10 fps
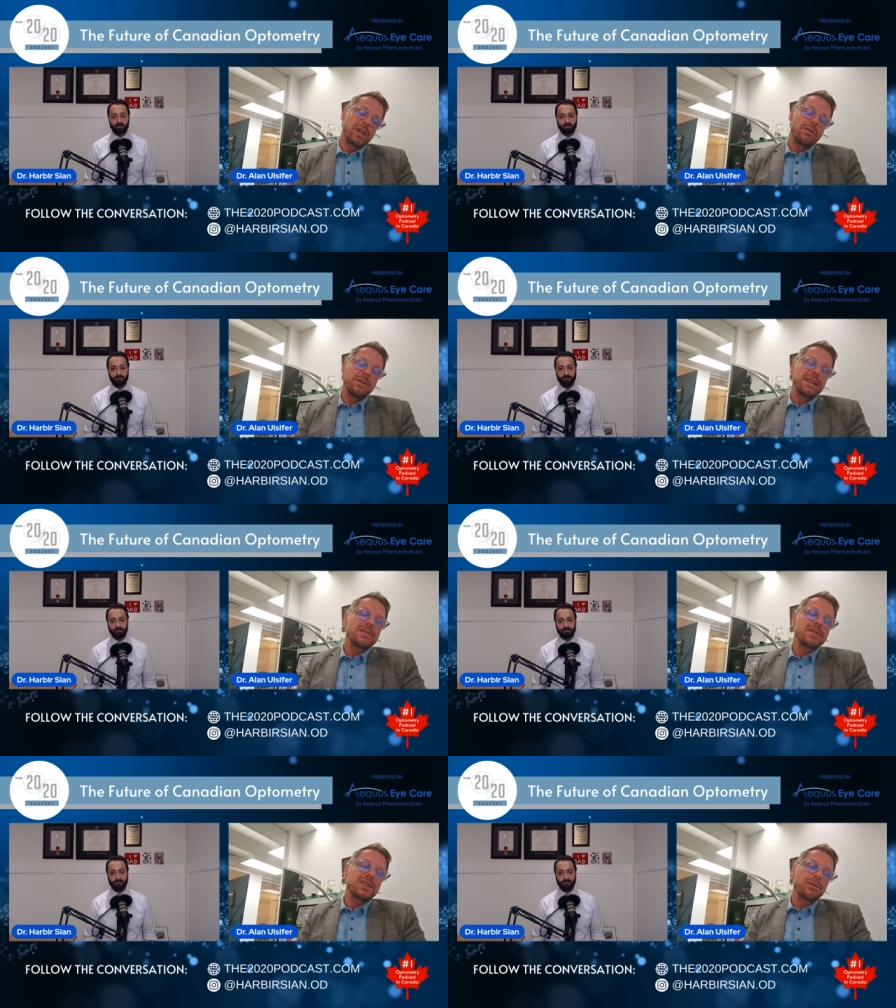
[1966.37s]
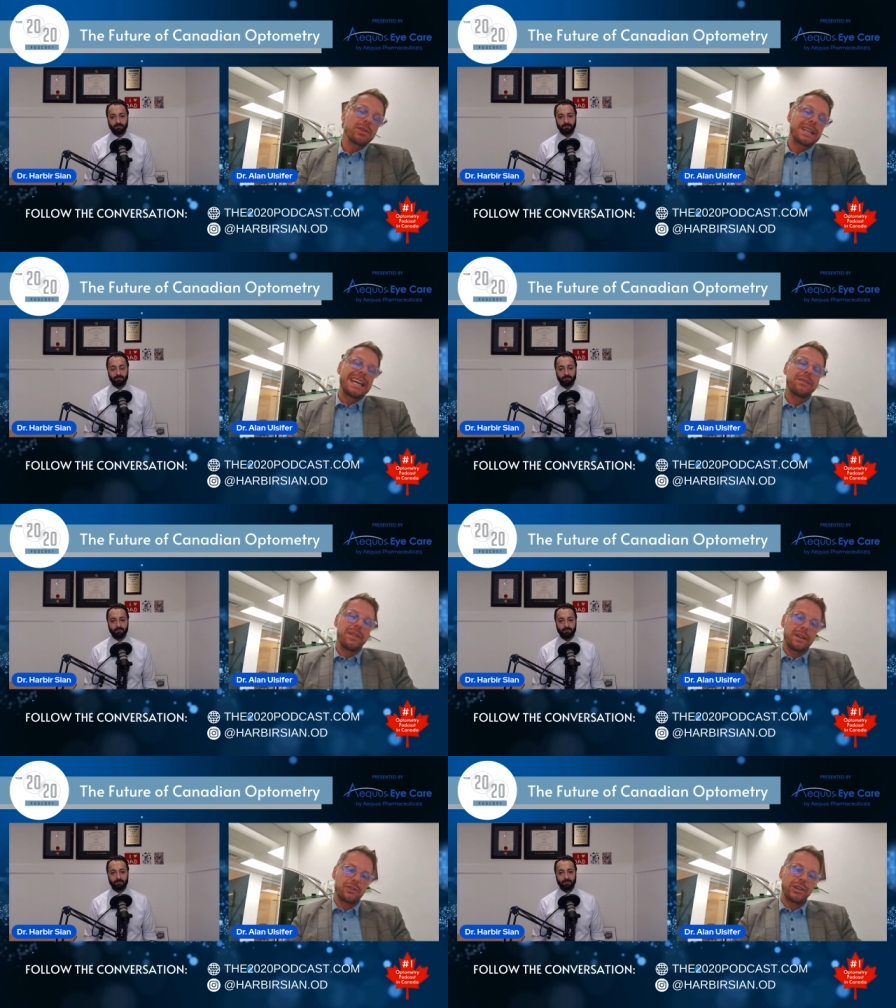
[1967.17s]
we don't necessarily get
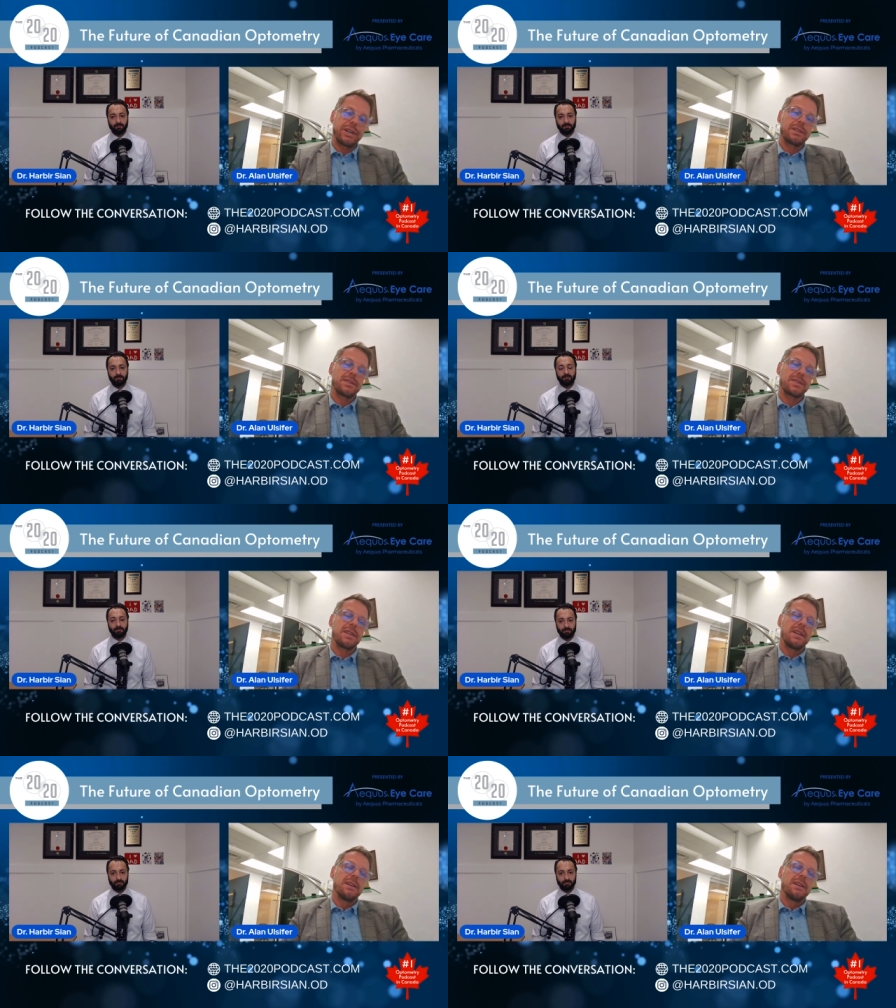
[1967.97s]
that chance